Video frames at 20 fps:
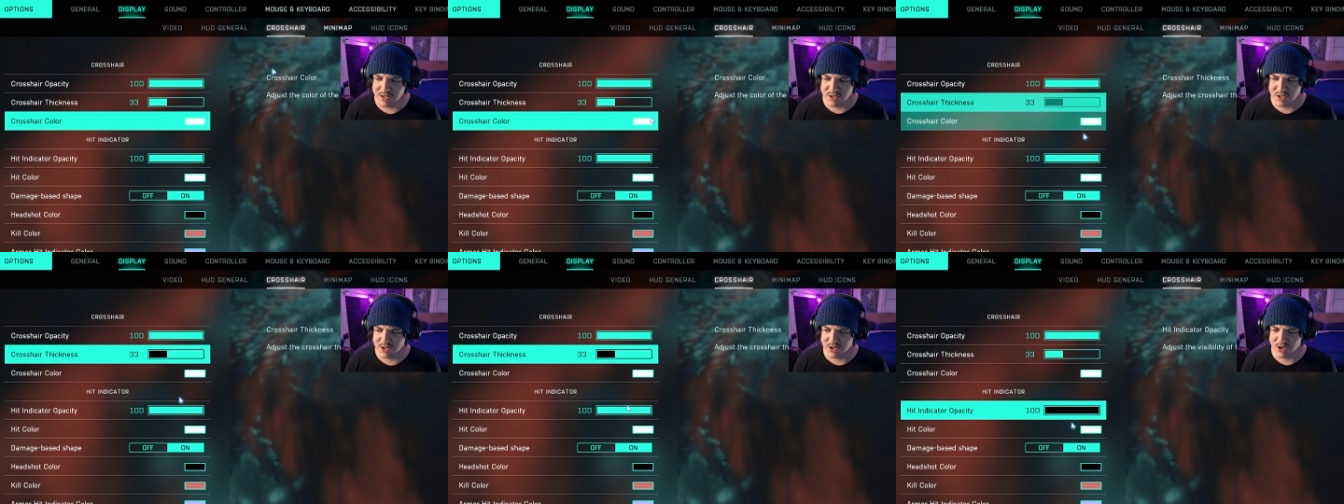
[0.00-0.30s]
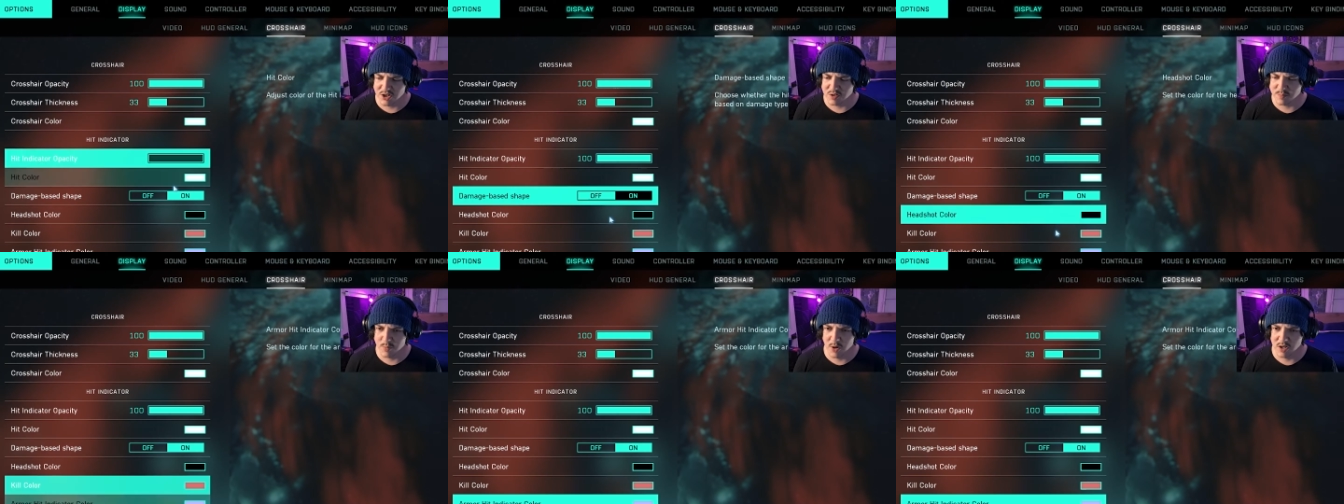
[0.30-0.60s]
is this is
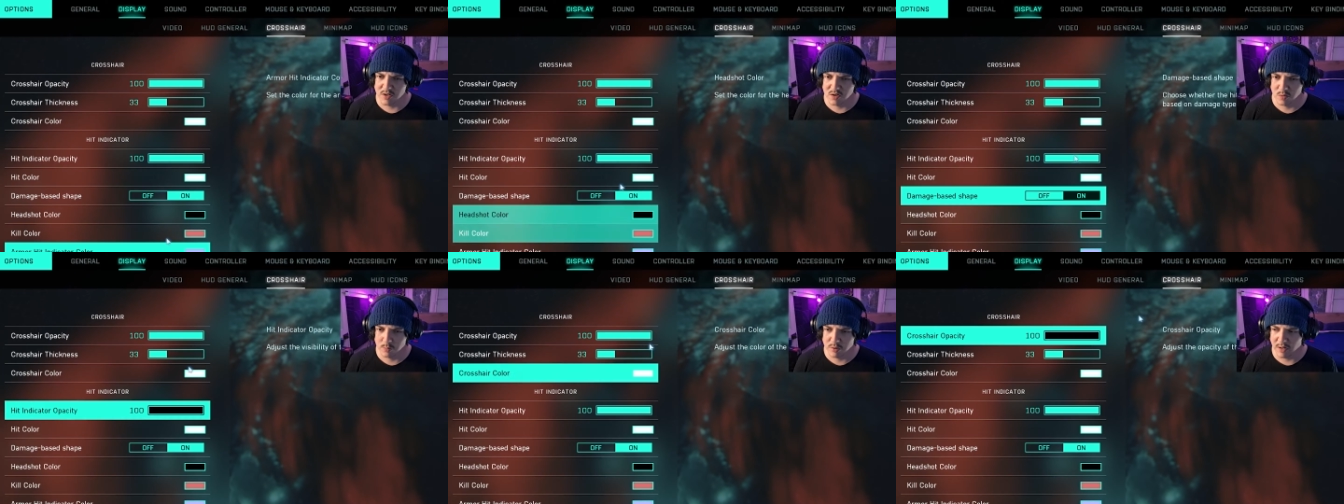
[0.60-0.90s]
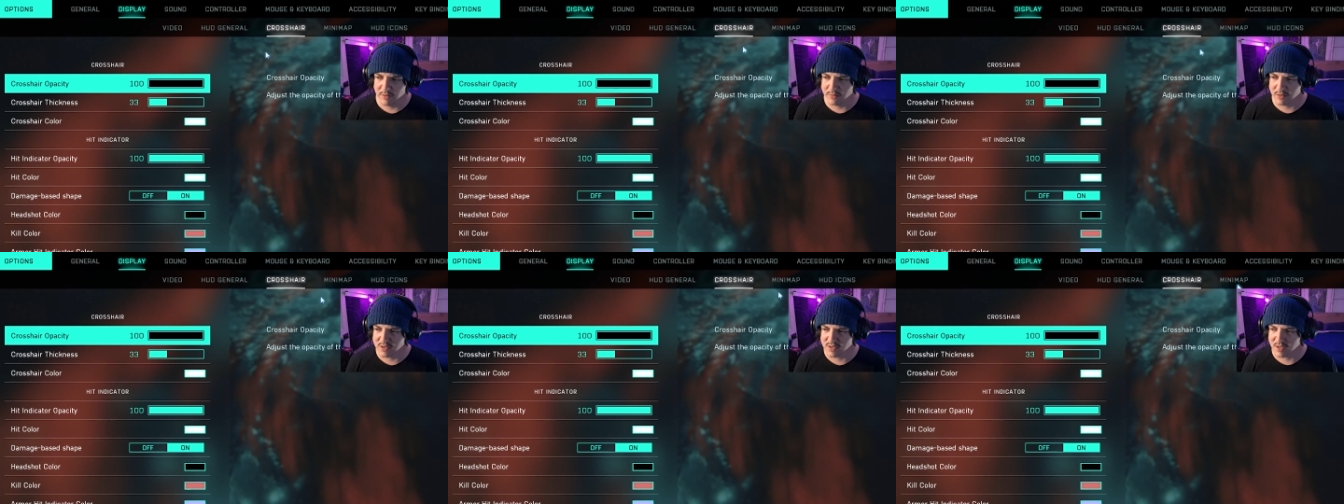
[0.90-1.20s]
just personal
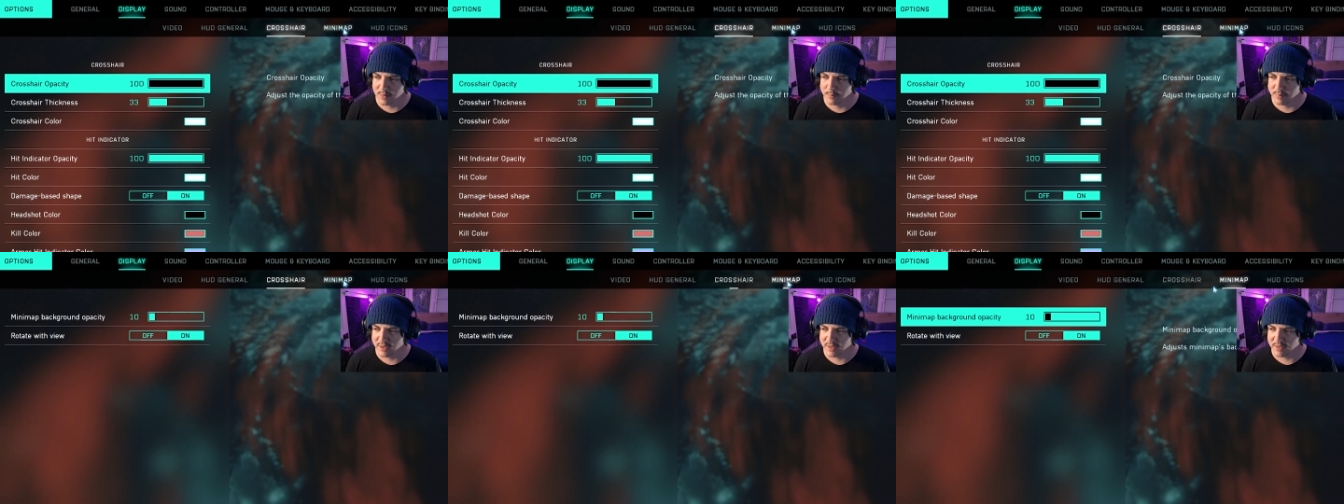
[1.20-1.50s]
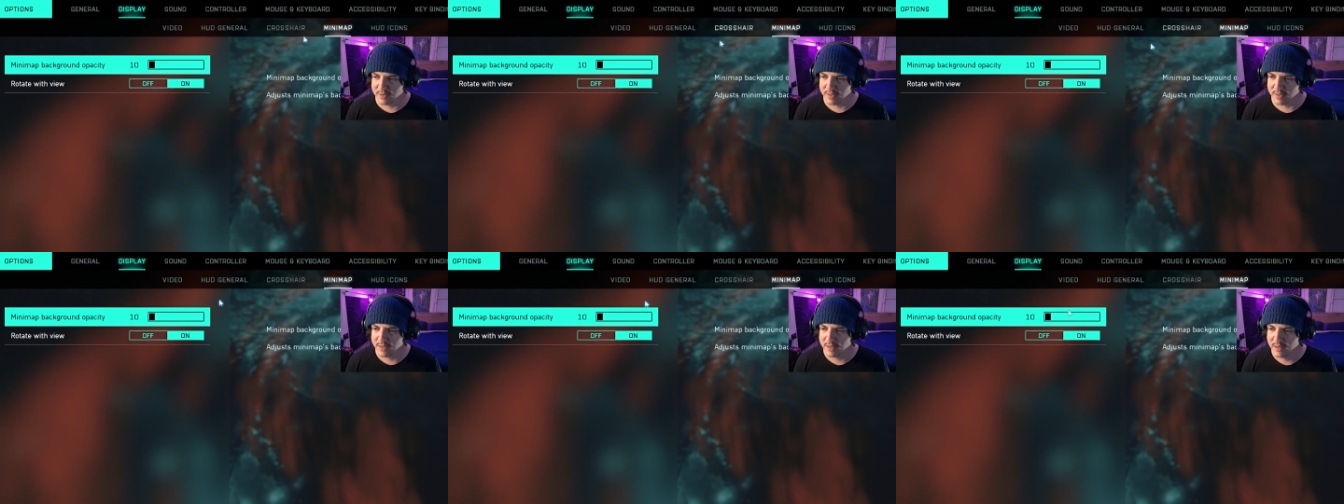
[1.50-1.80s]
preference
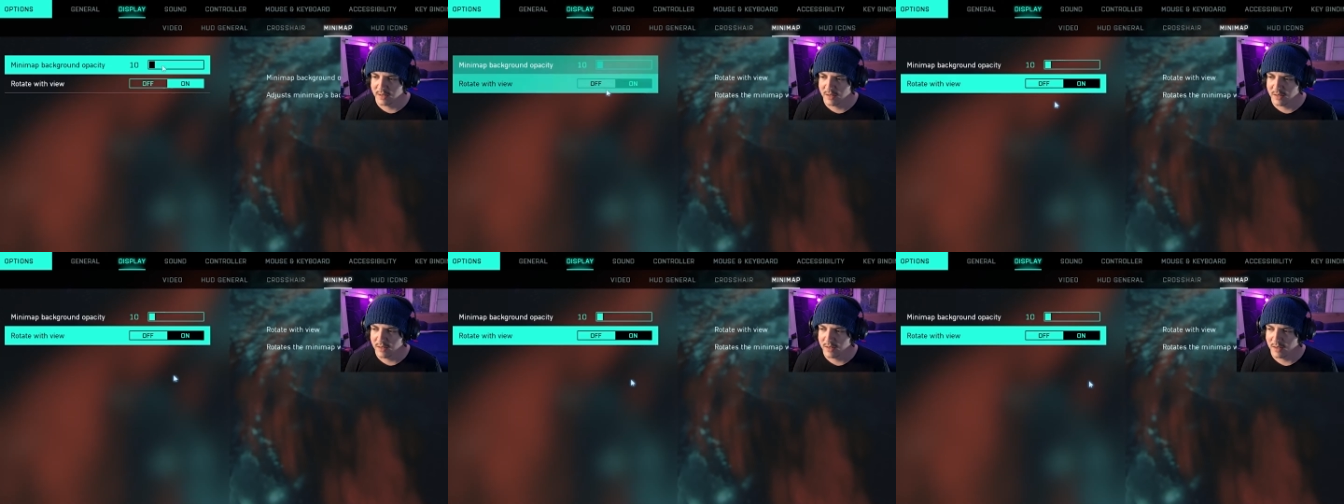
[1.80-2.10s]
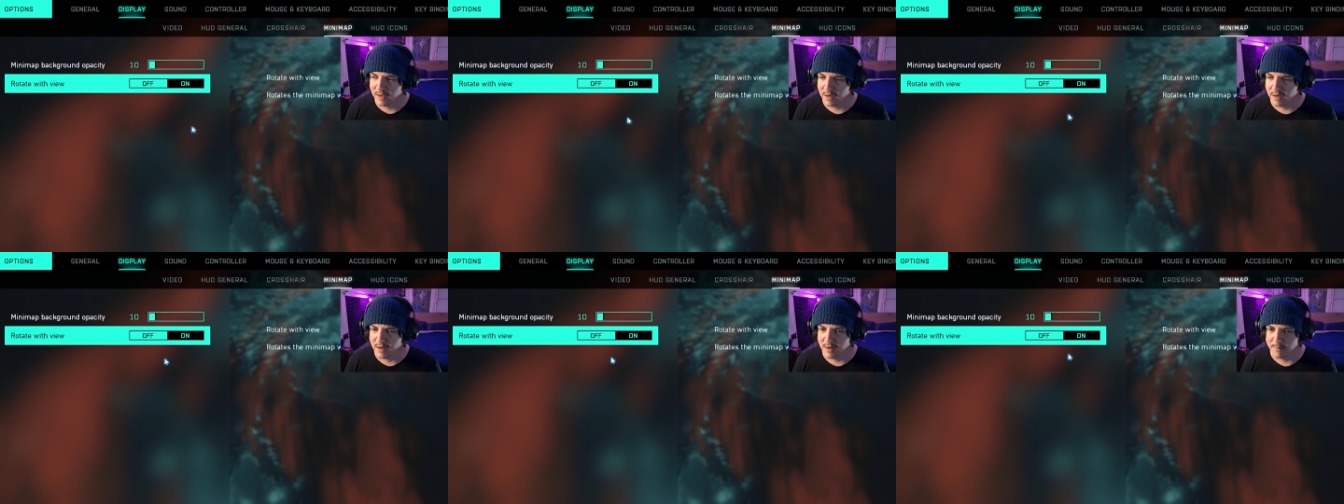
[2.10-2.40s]
completely.
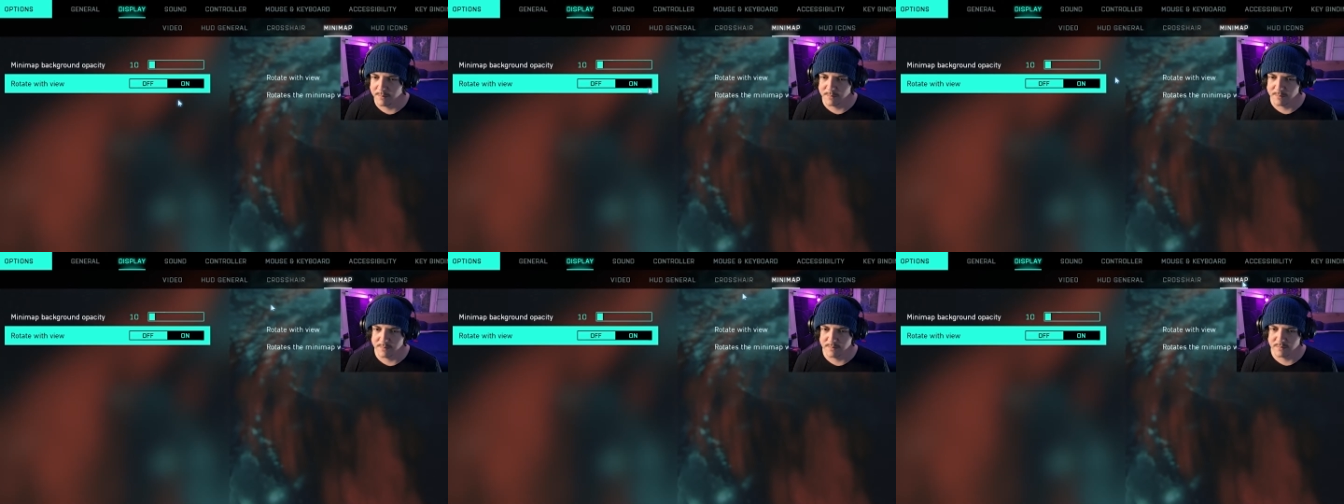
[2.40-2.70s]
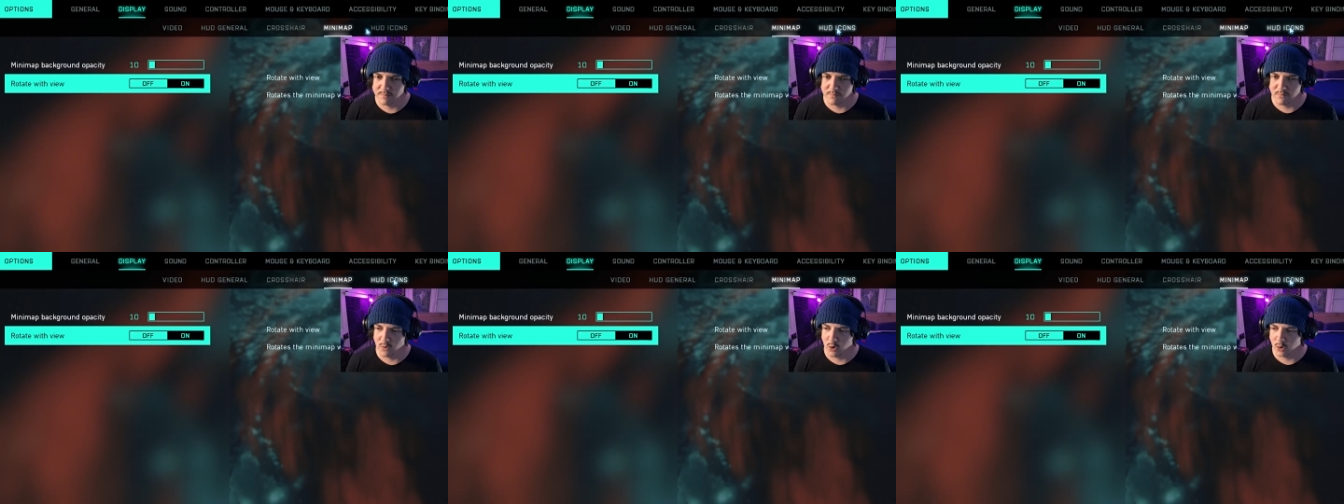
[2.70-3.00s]
Um,
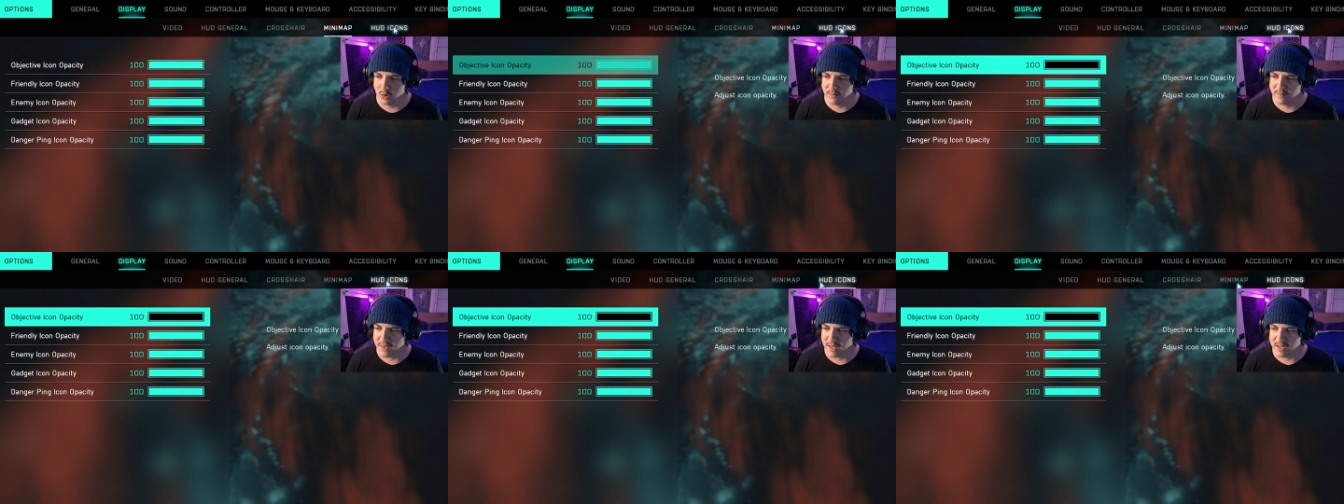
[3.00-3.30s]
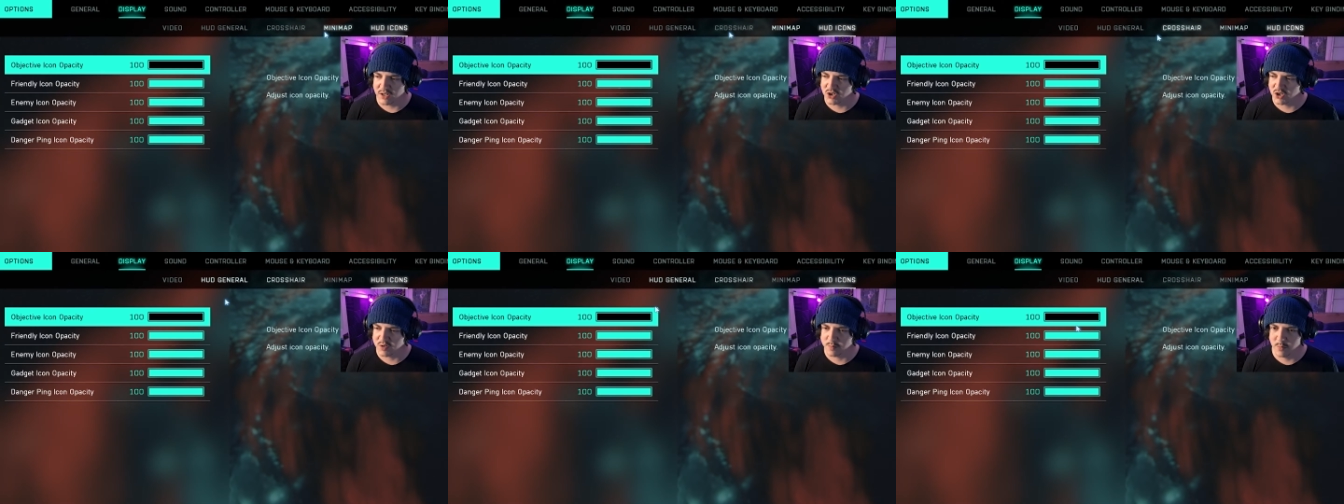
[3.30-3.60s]
all of that
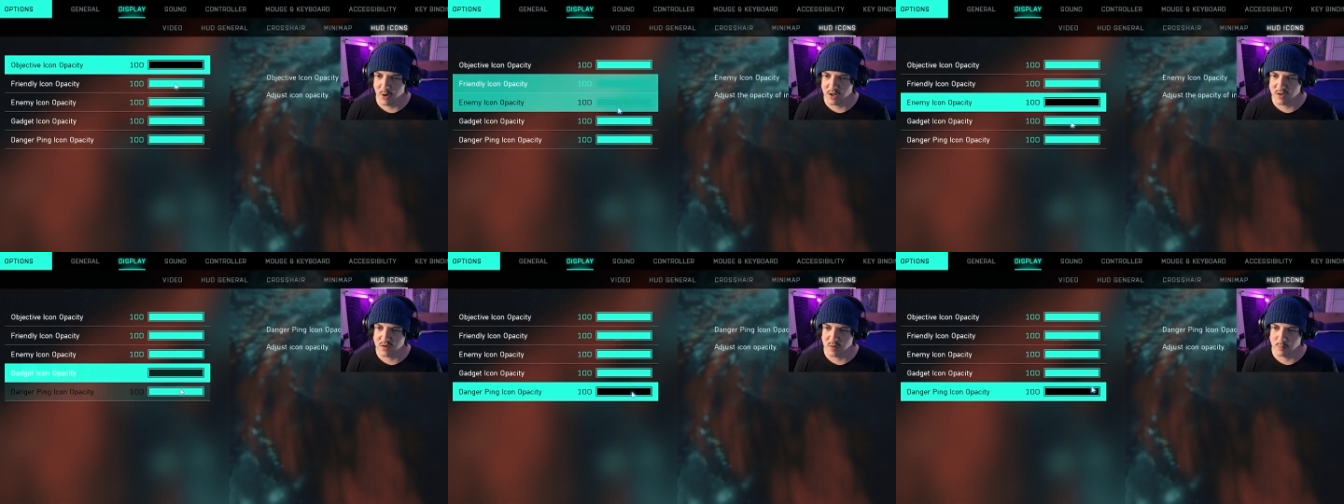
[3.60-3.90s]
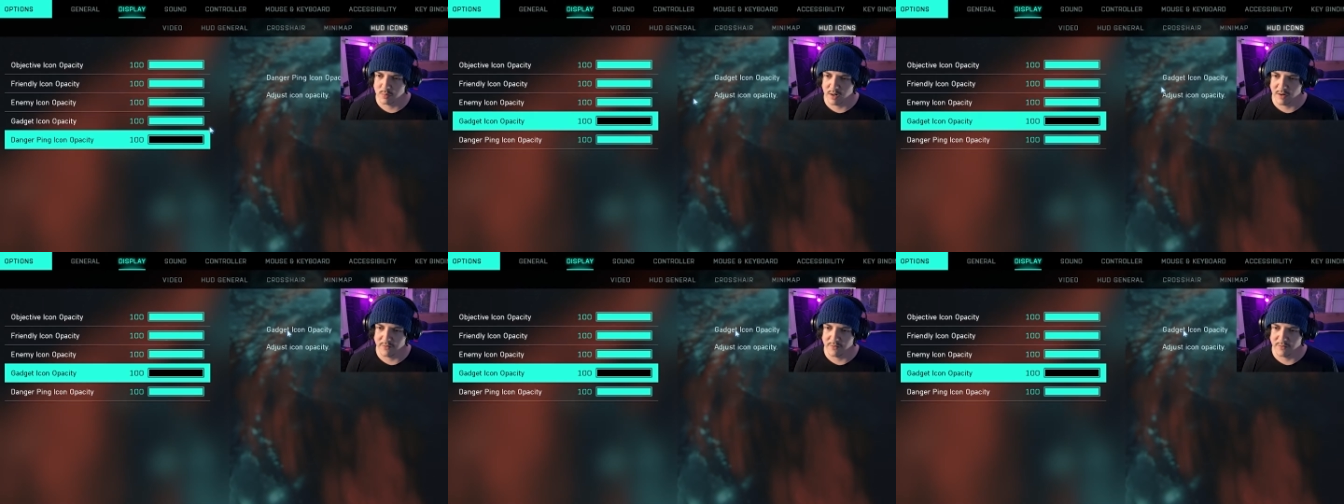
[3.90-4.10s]
is just personal